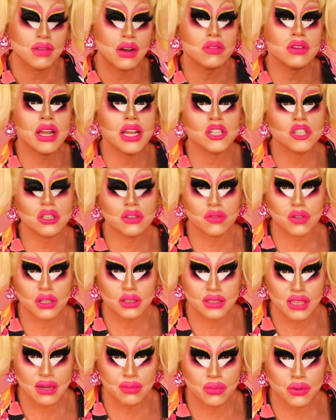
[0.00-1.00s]
Foundation, for
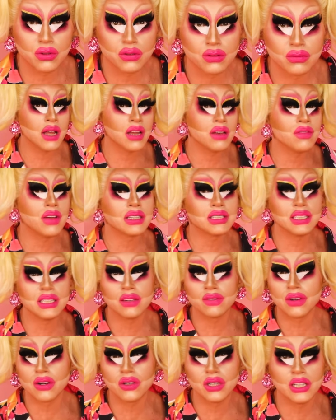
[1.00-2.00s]
example. Investing
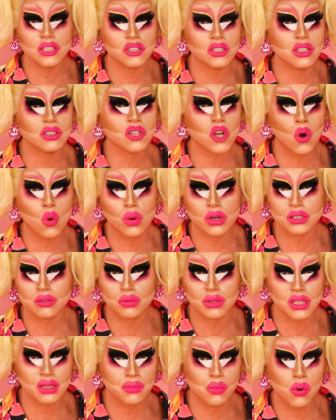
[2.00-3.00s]
in foundation is always
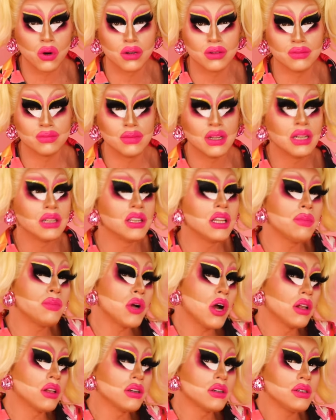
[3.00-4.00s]
really important. Lip
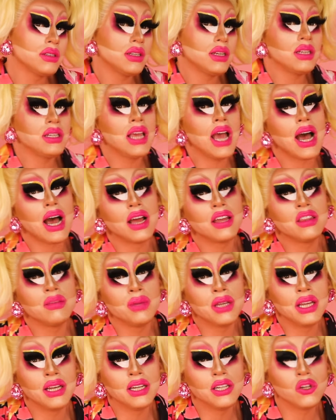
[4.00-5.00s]
colors, yeah, in the
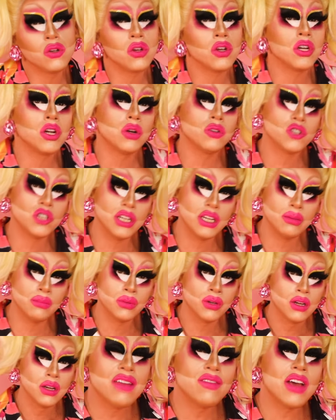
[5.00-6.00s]
beginning you can go
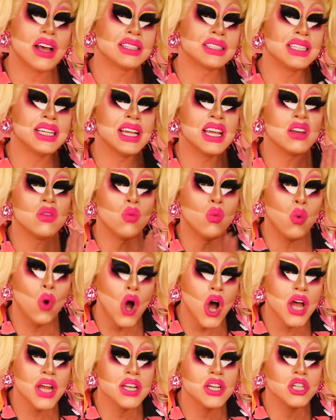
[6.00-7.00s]
cheap. Investing in
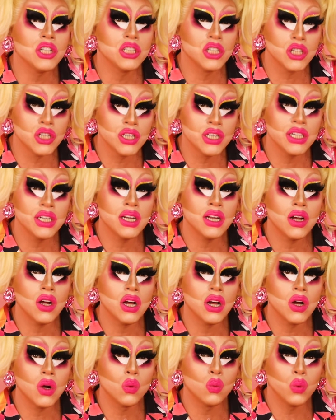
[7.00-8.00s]
one good
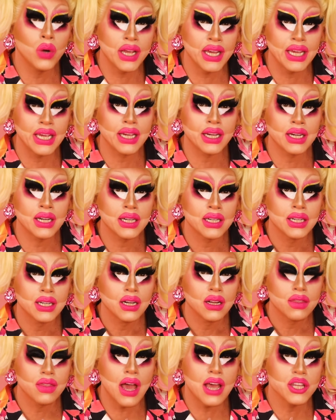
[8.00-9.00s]
wig
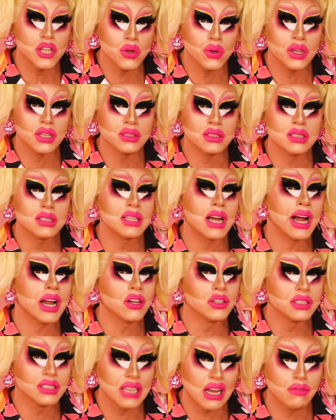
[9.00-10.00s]
that you can
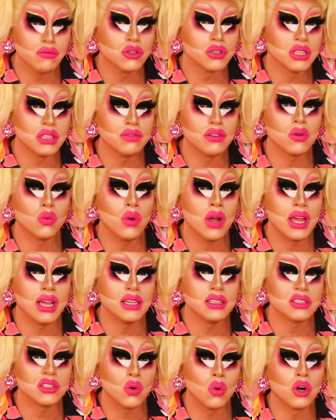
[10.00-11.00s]
style several different
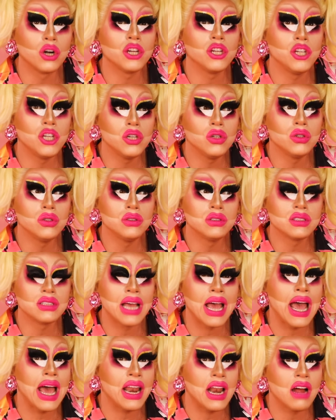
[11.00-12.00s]
ways or
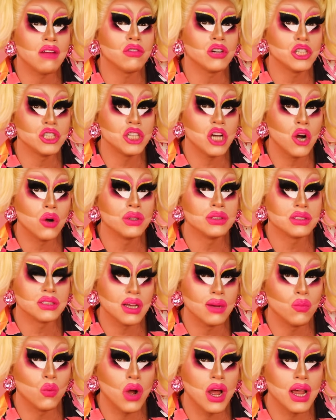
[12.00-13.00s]
use at every show in
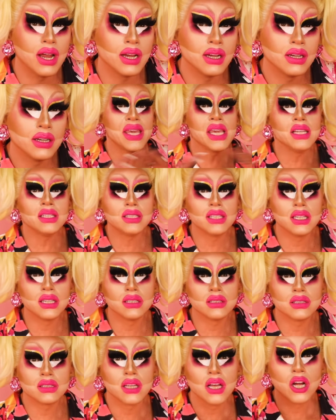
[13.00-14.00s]
some way.
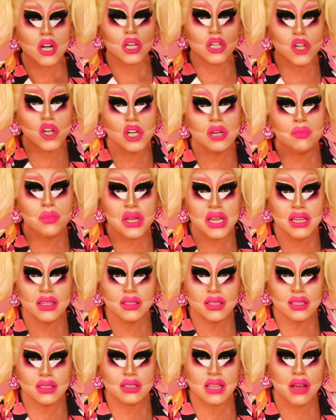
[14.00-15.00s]
Pieces, good
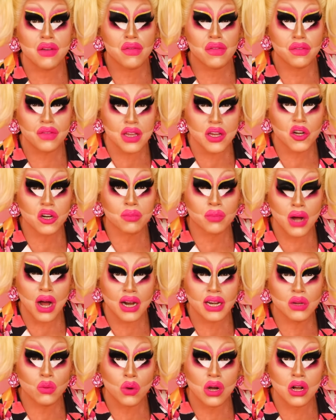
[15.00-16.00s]
pieces that fit your
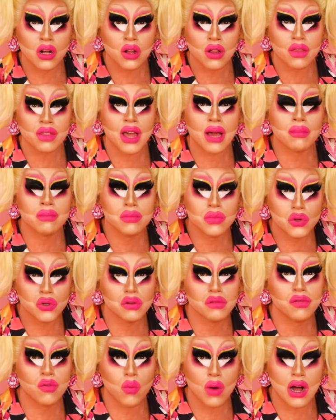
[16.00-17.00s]
body well, that
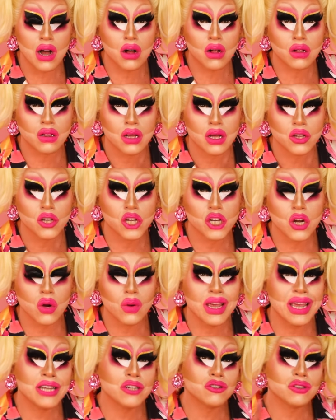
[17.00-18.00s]
move well you
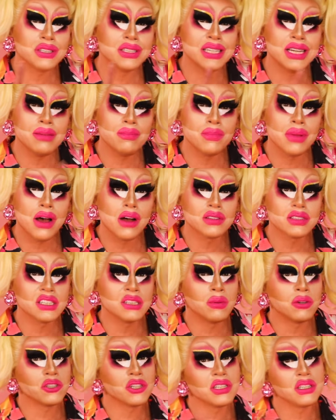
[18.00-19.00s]
know, interesting belts,
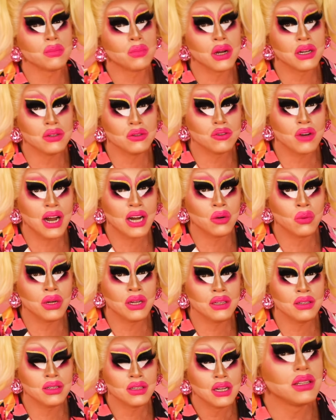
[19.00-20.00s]
especially as a brand new drag
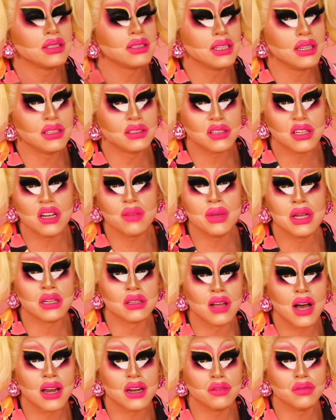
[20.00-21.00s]
queen. Listen, it's gonna be a
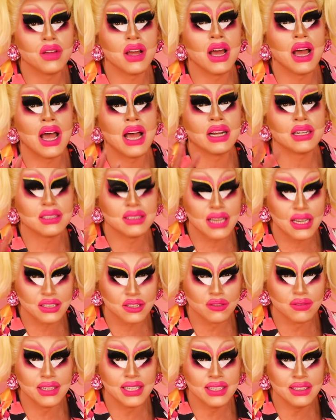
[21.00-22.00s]
lot of
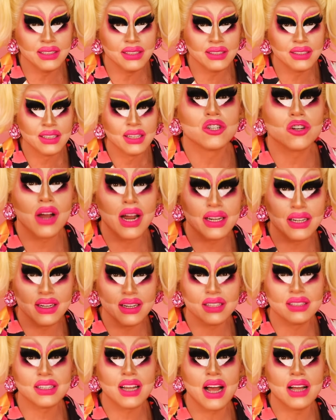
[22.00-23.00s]
accessories trying to
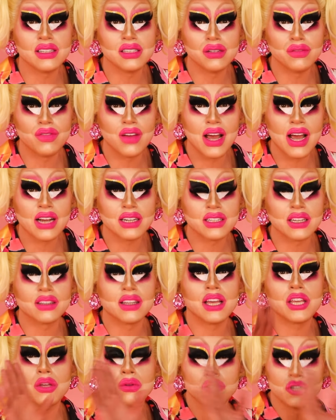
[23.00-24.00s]
disguise the fact
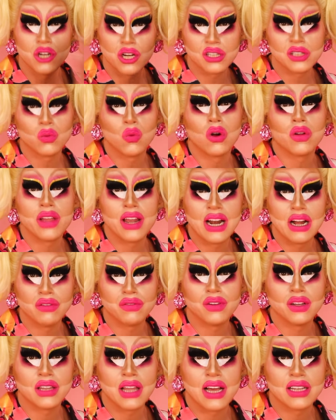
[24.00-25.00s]
that you just wore that
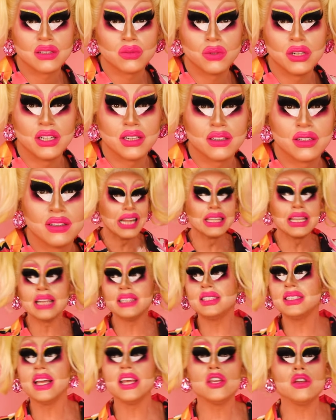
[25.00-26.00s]
outfit last week.
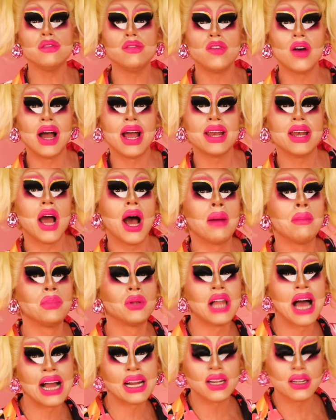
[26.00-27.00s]
Let's say you find a
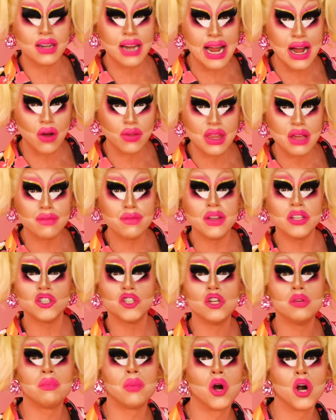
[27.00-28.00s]
black gown that
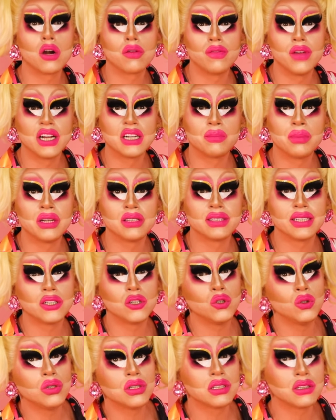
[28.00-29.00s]
fits you perfect, but it's
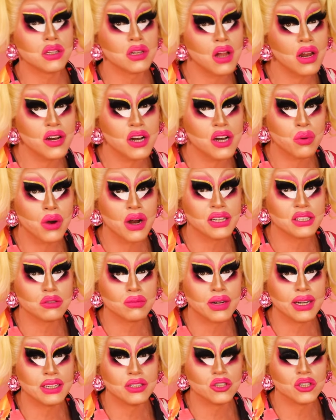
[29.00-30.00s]
like, ooh, it's a little price
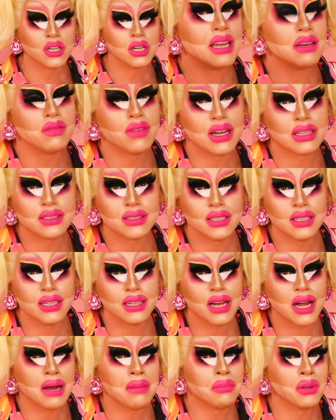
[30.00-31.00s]
range. Invest in
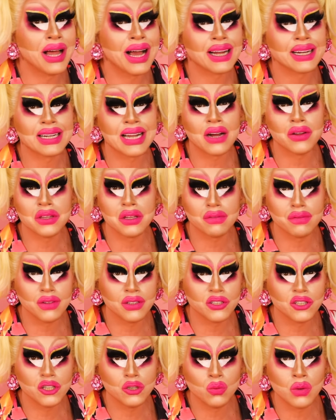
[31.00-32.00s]
it, a black gown that
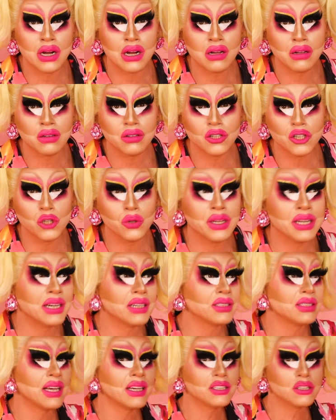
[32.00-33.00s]
fits you well. You can
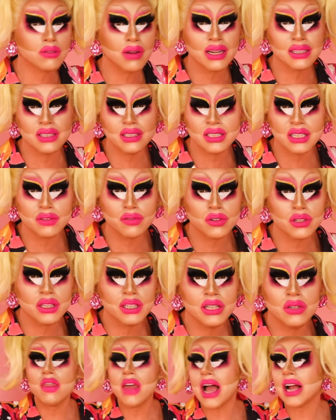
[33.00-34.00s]
accessorize it
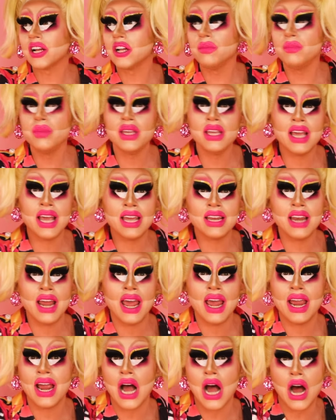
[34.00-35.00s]
differently. That could be in
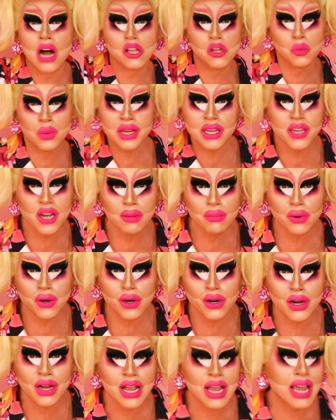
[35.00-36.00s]
a Halloween
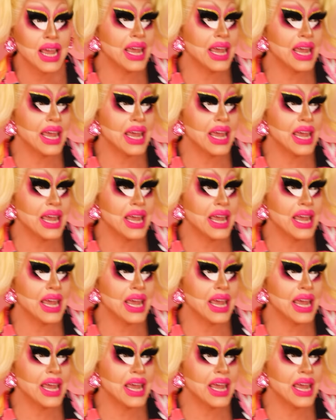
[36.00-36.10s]
number.